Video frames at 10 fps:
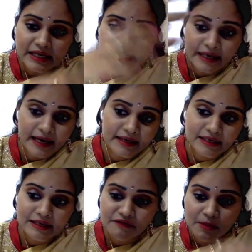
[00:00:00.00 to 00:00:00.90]

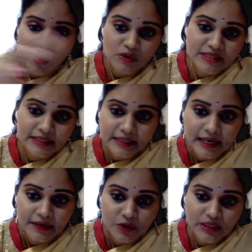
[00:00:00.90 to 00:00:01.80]
indirectly from outside the
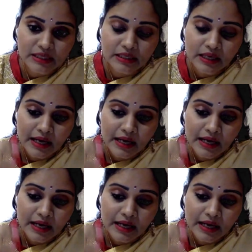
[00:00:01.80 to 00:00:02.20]
country